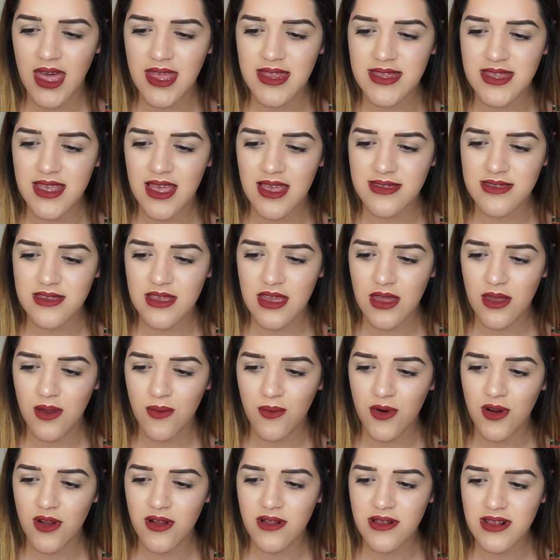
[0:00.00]
It says, a
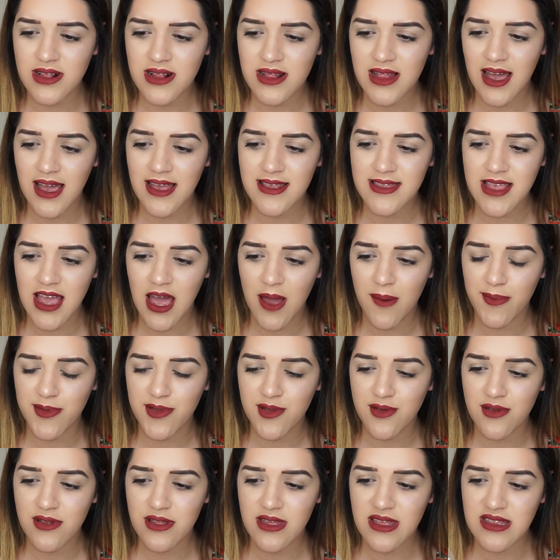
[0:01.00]
world-class,
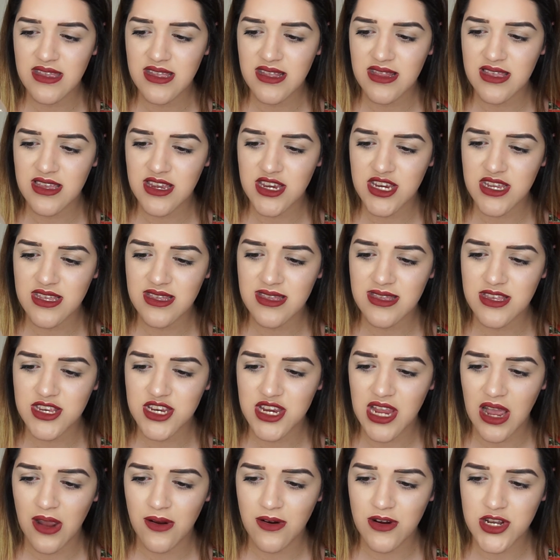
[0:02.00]
absolutely delicious
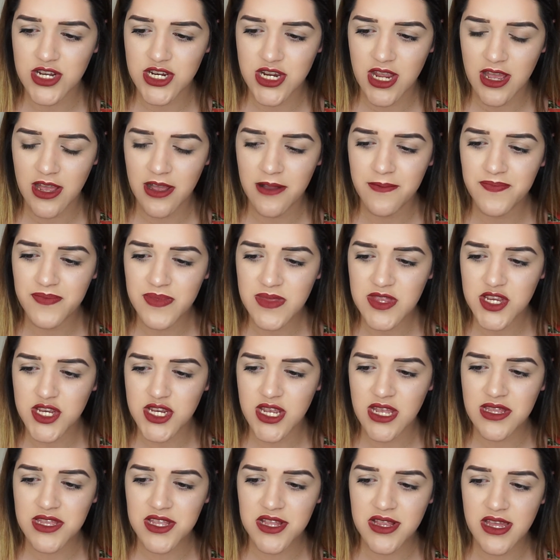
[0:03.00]
shower gel,
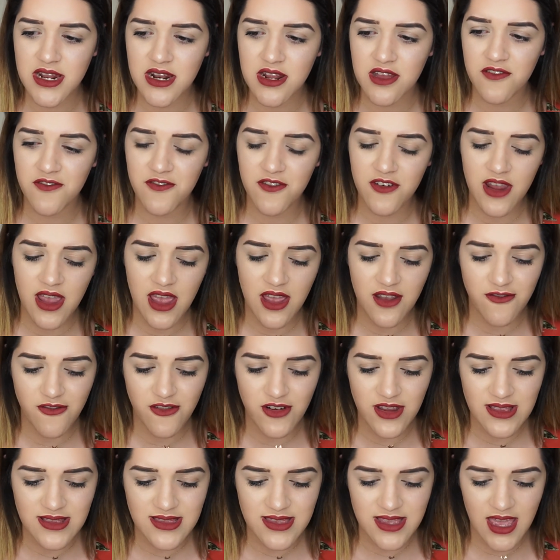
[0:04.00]
gentle enough for
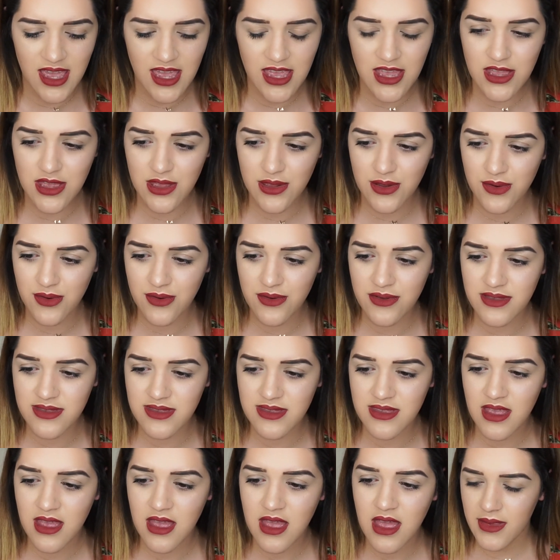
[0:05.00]
everyday
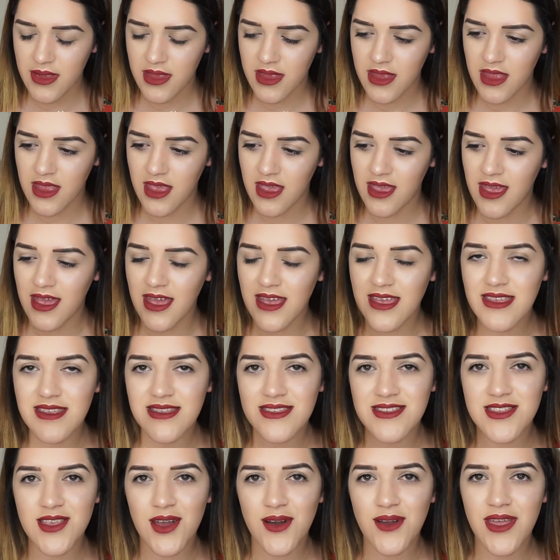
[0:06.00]
use.
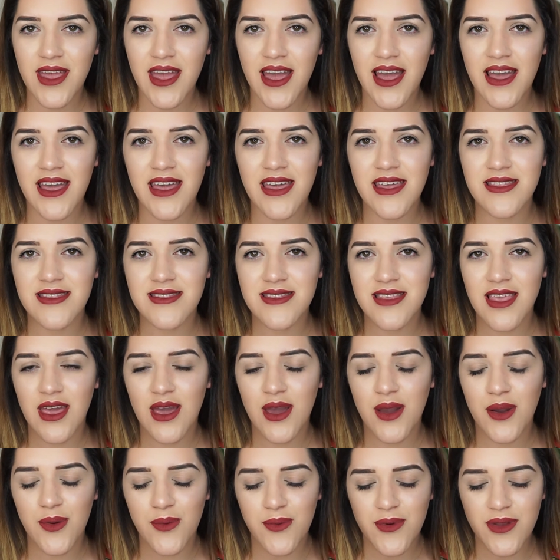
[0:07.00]
And so yeah, it's
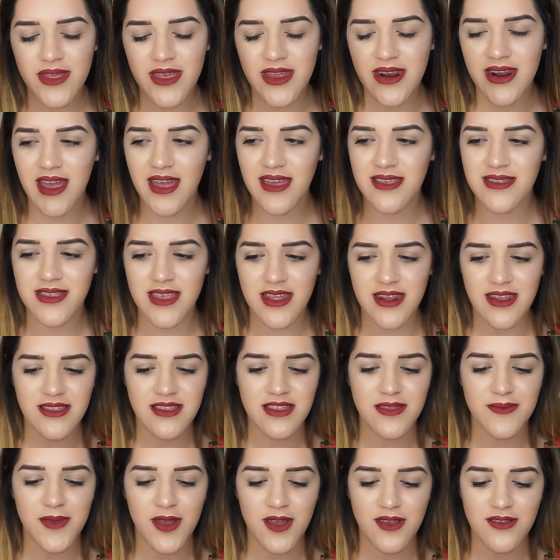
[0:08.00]
really nice and
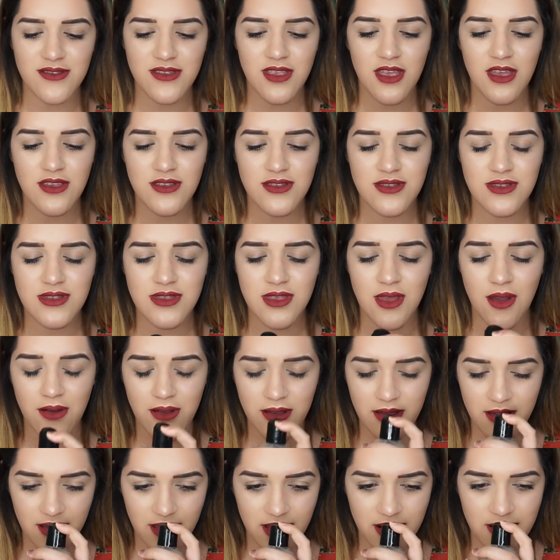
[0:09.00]
it smells
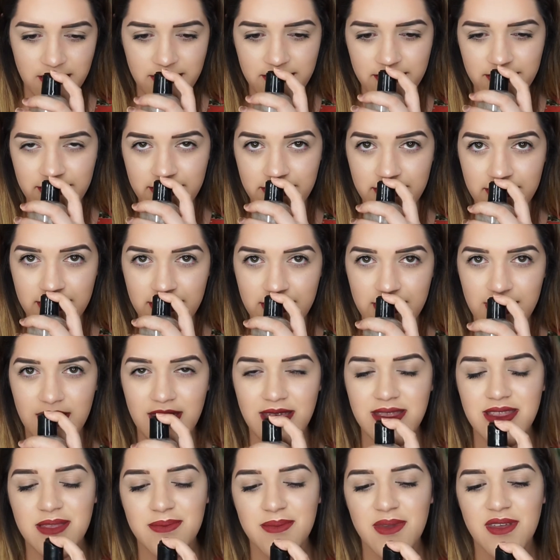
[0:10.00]
so good.
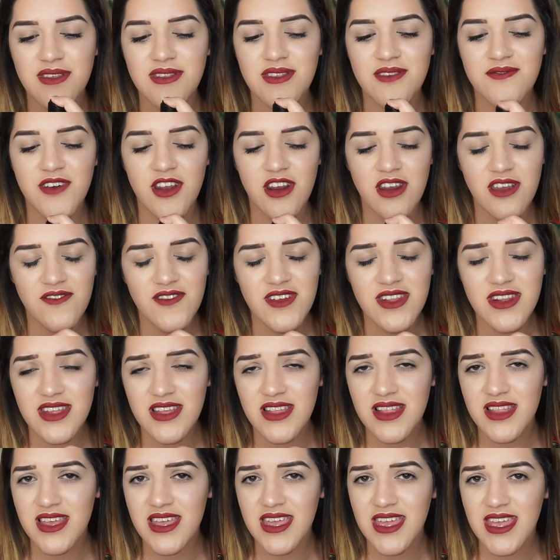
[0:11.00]
It smells very
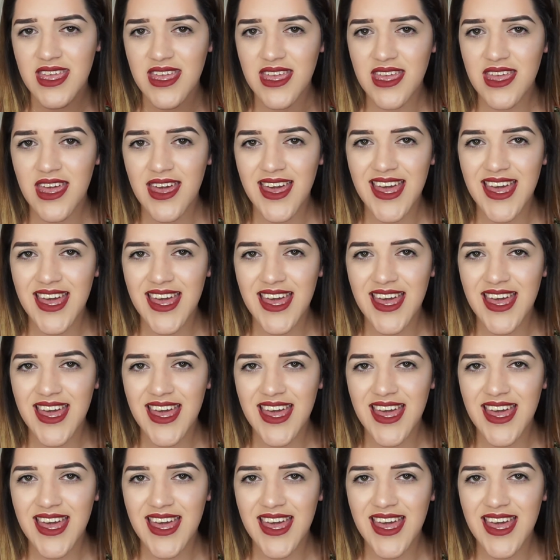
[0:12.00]
vanilla-y.